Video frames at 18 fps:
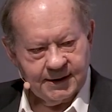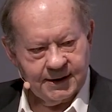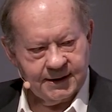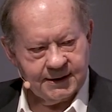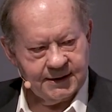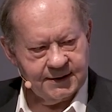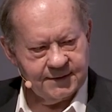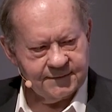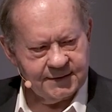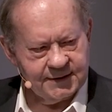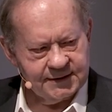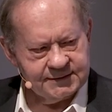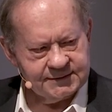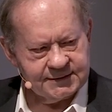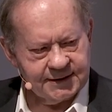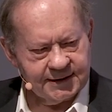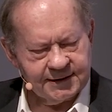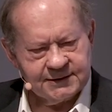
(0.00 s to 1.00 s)
any of
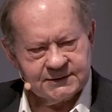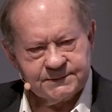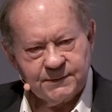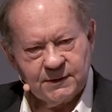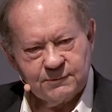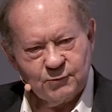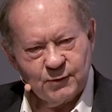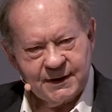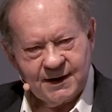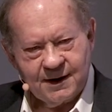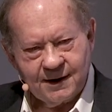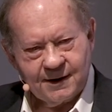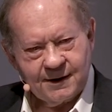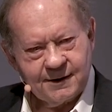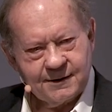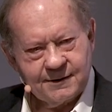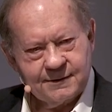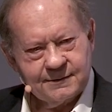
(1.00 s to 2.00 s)
these things, but we
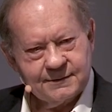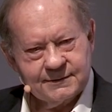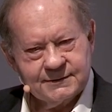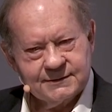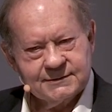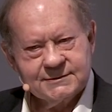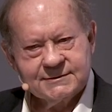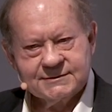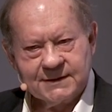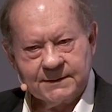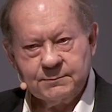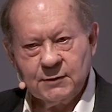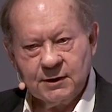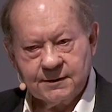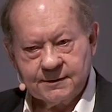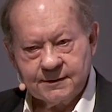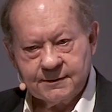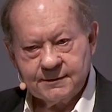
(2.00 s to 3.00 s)
are
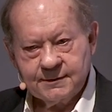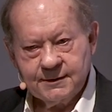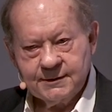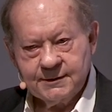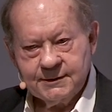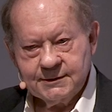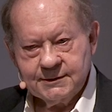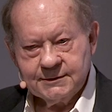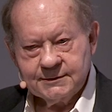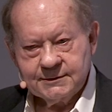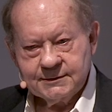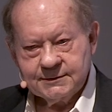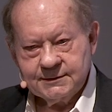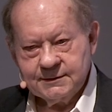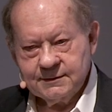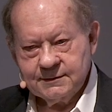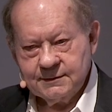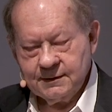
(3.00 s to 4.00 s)
similar.
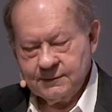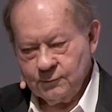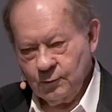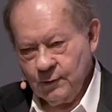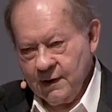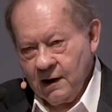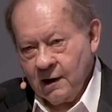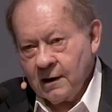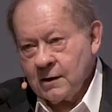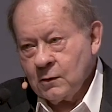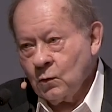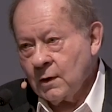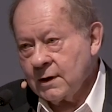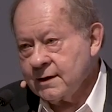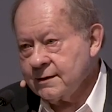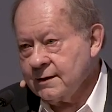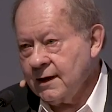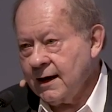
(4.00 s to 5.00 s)
To, we are
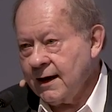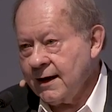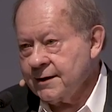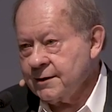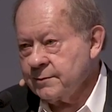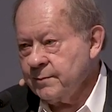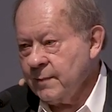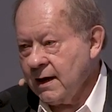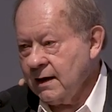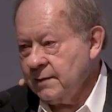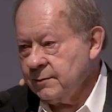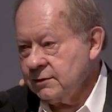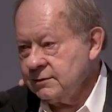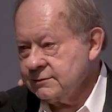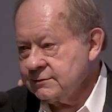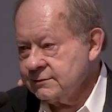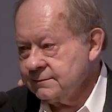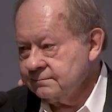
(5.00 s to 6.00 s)
one of the higher
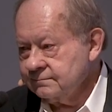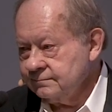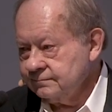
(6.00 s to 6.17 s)
mammals.